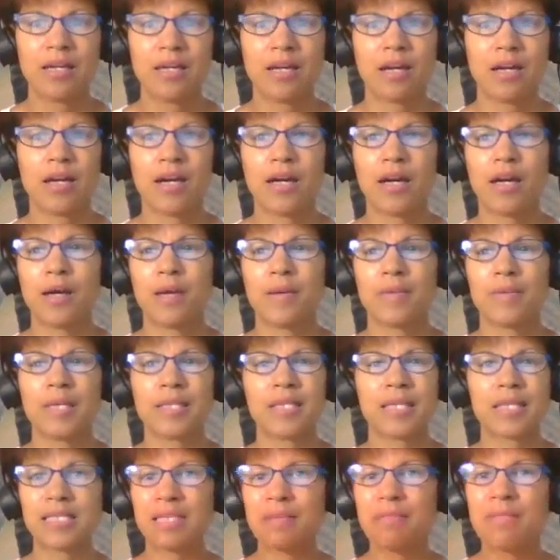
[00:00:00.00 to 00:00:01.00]
Um, it
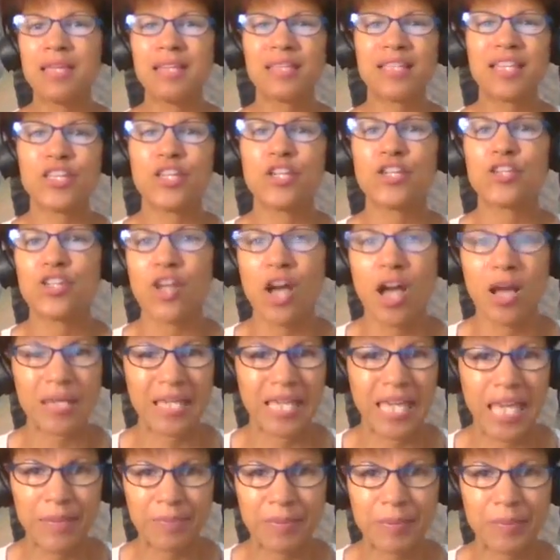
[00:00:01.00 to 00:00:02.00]
doesn't mean that you're
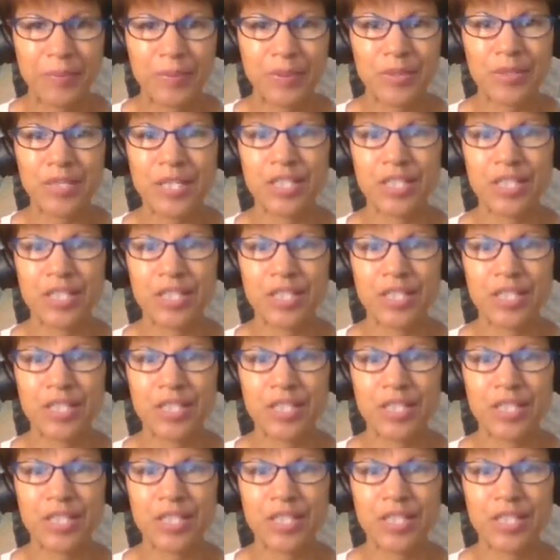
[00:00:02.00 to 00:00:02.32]
not capable.